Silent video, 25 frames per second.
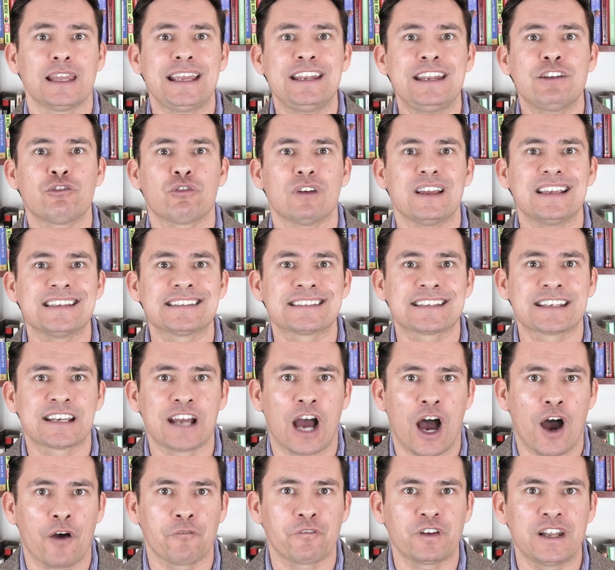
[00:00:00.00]
A leader is
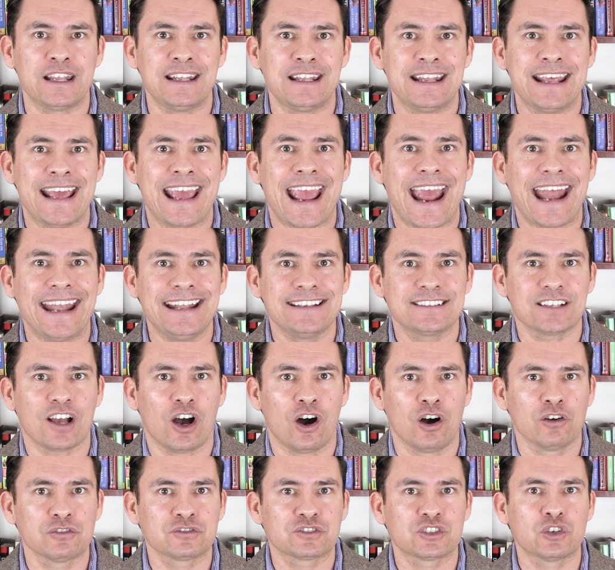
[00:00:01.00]
confident and he's
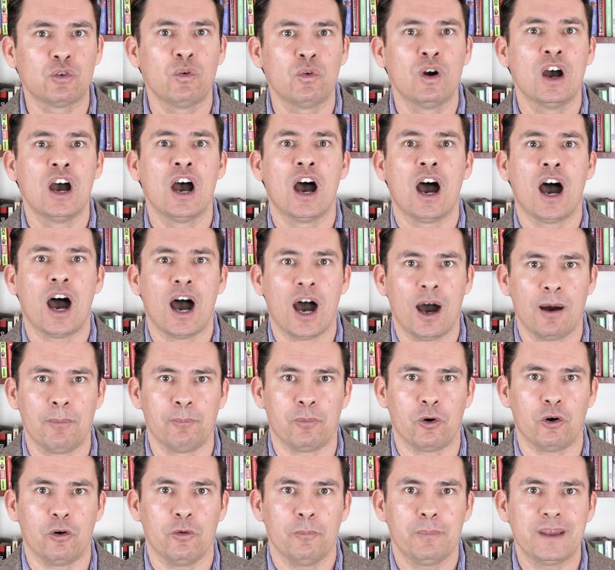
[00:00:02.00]
also
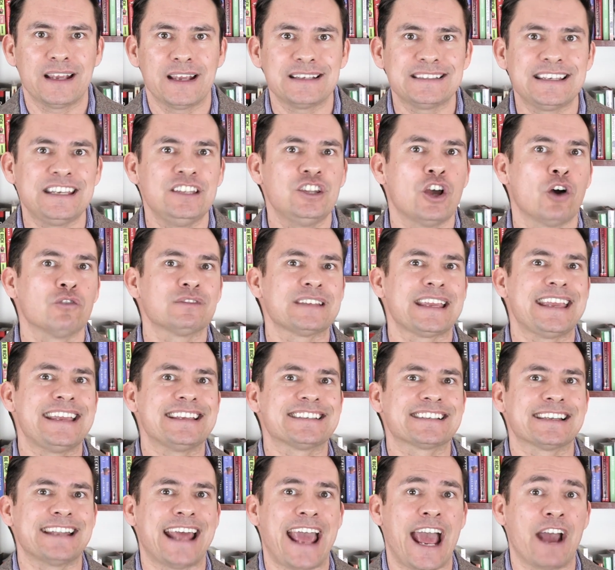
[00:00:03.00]
humble because he knows that
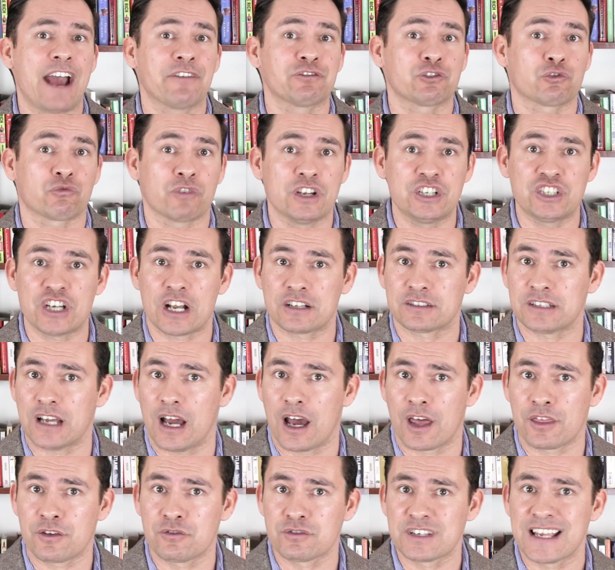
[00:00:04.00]
he's going to have to reach out
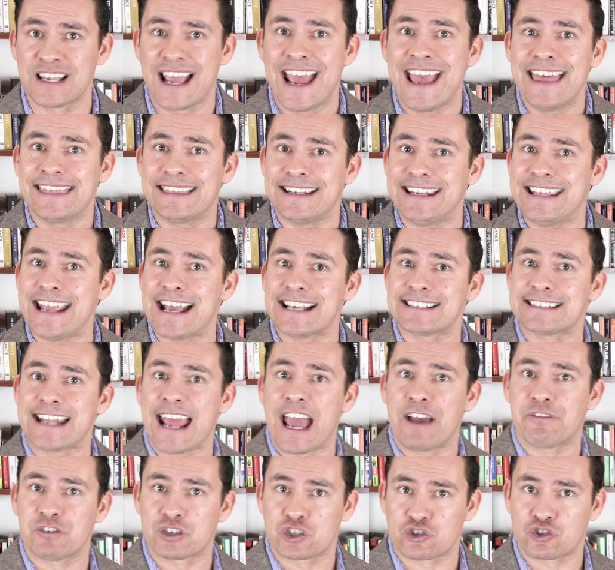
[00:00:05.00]
to others, that he has
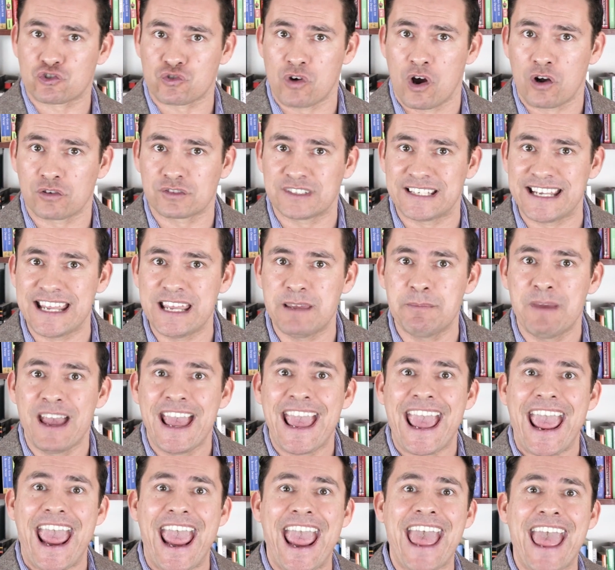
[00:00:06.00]
to have a strong team,
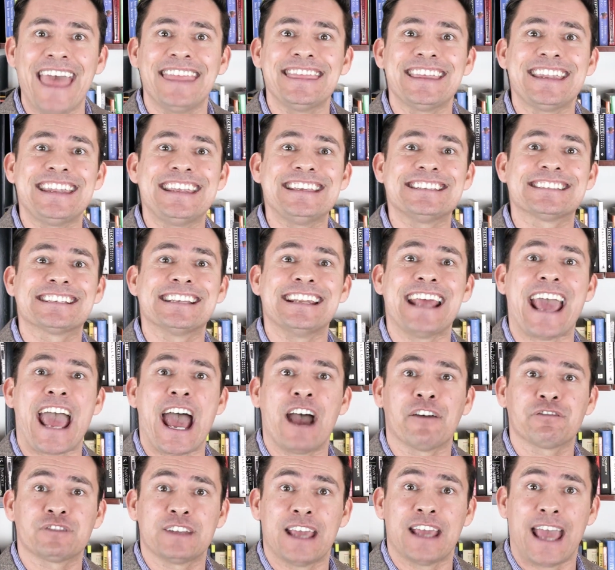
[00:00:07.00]
and that he's going
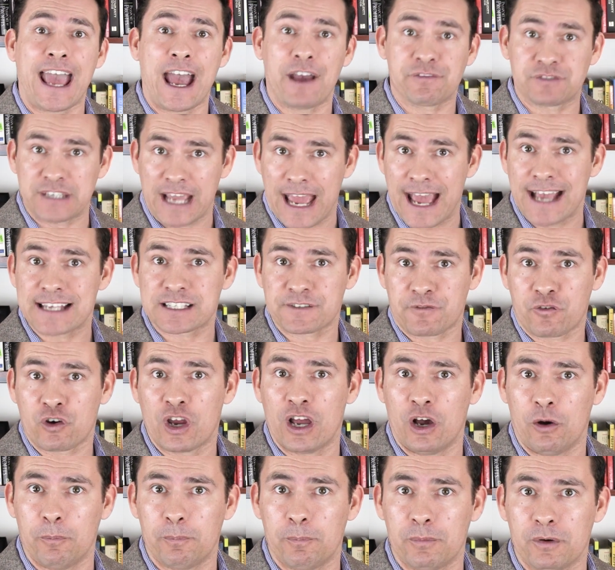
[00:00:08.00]
to have to have to ask
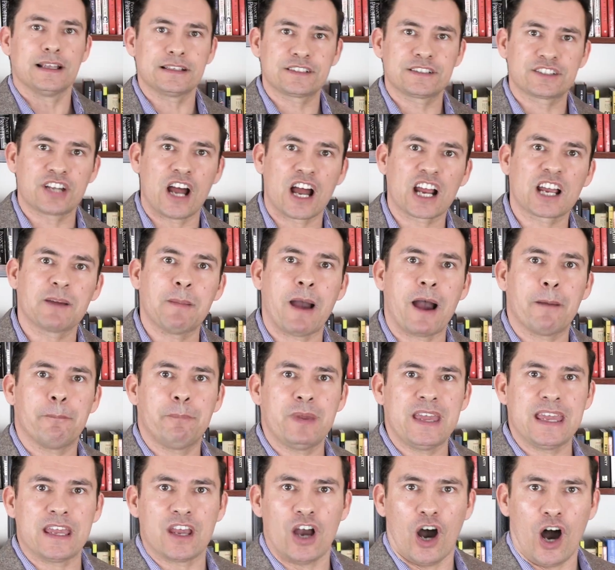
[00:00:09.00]
for help. Let's talk
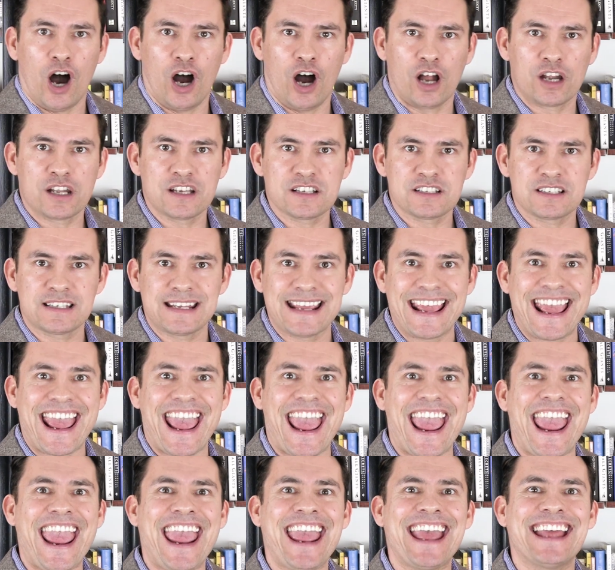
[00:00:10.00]
about being honest
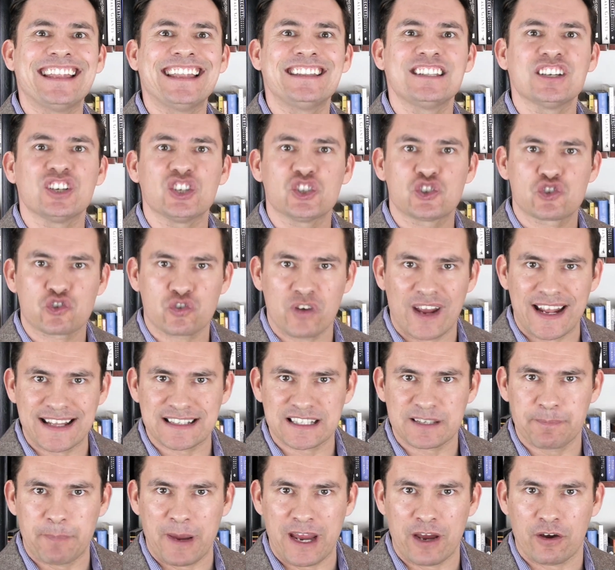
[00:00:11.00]
and
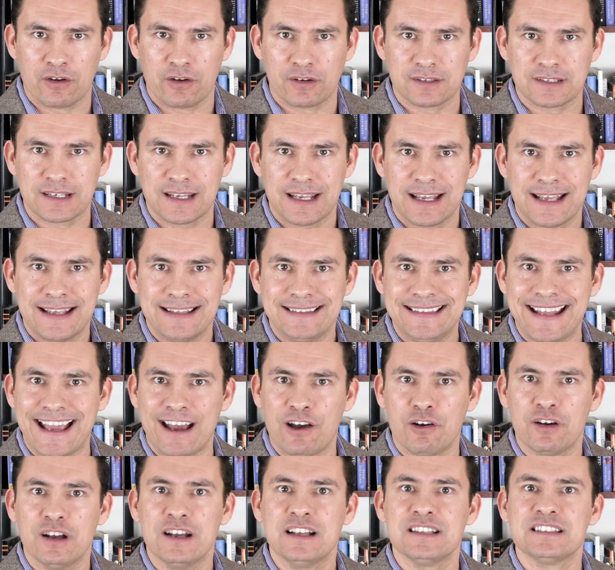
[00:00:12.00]
transparent.
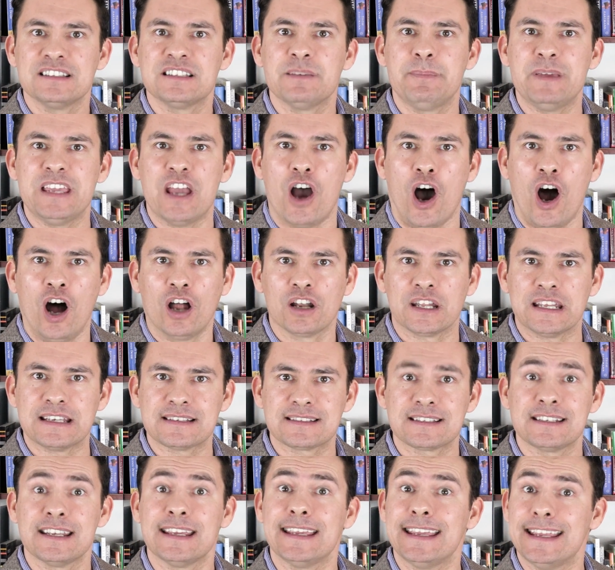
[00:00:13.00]
Now, to be
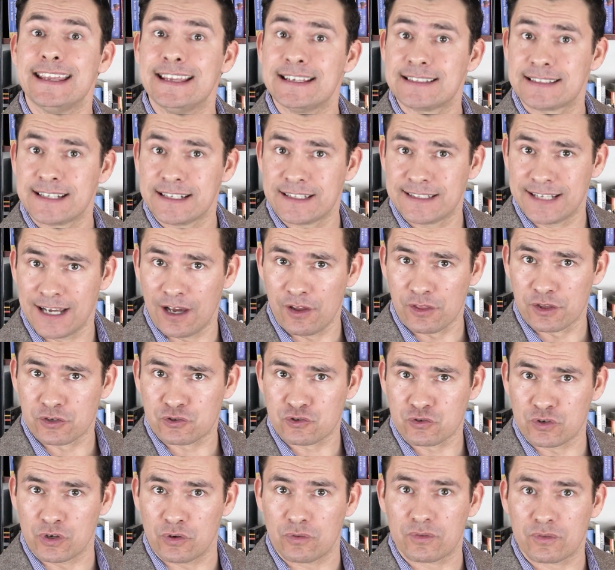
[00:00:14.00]
honest is to tell
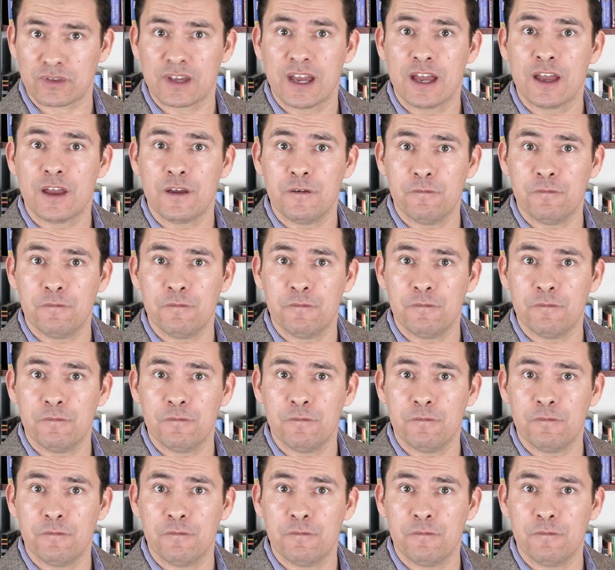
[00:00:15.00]
the truth.